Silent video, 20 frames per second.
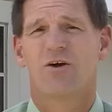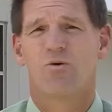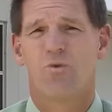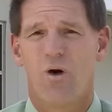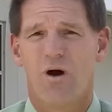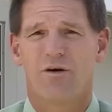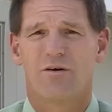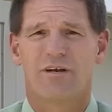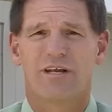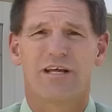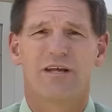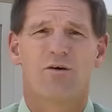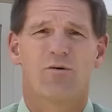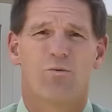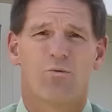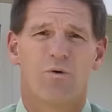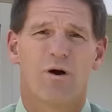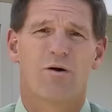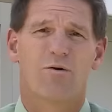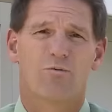quality,
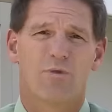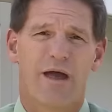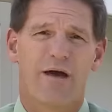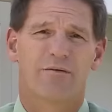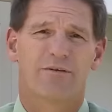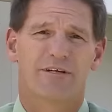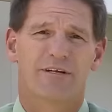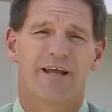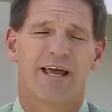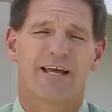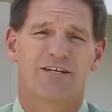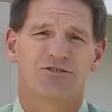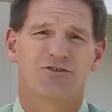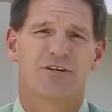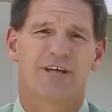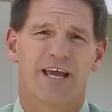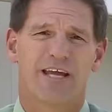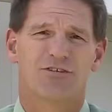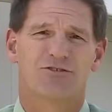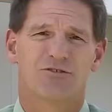well-rounded
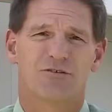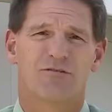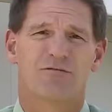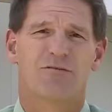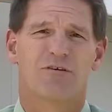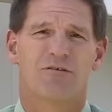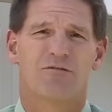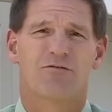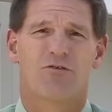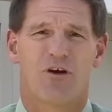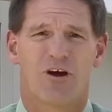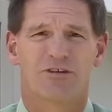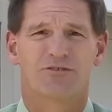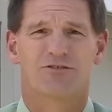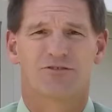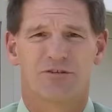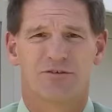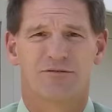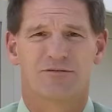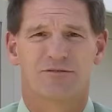education for our
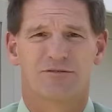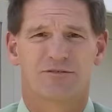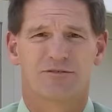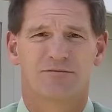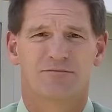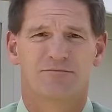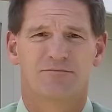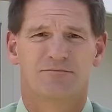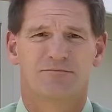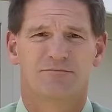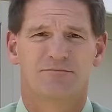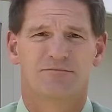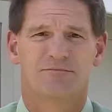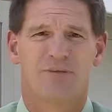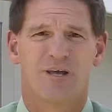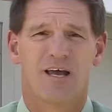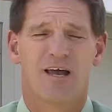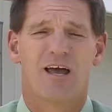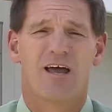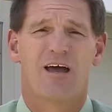students.
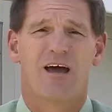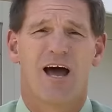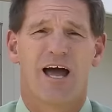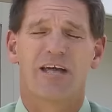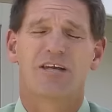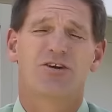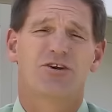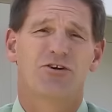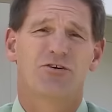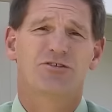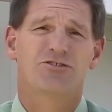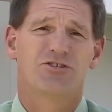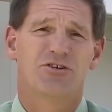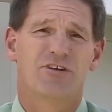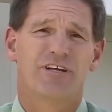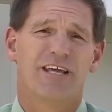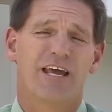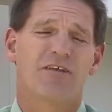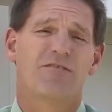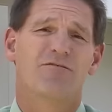I encourage you
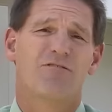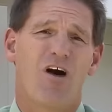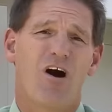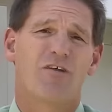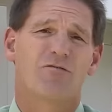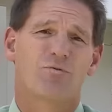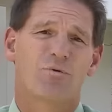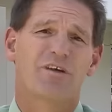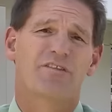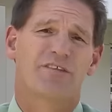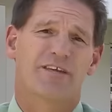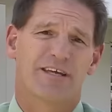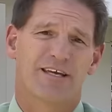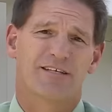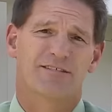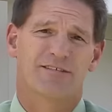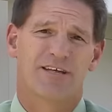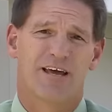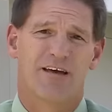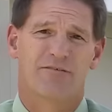to get involved with
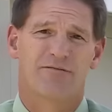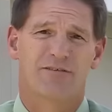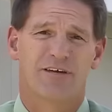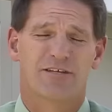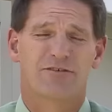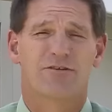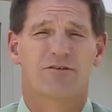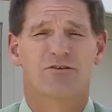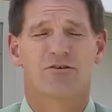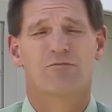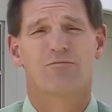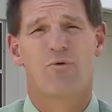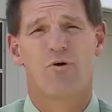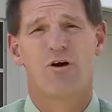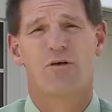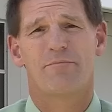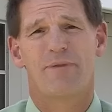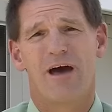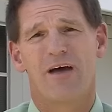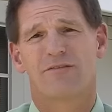ESF and to learn
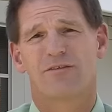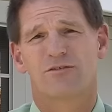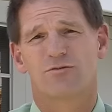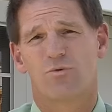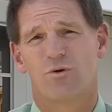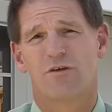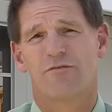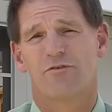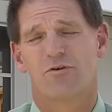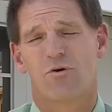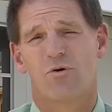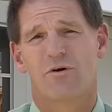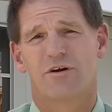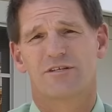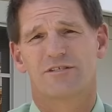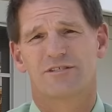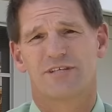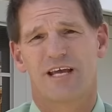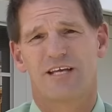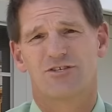more about this wonderful
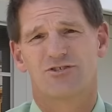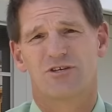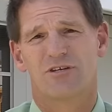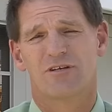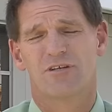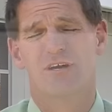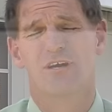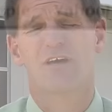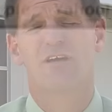organization,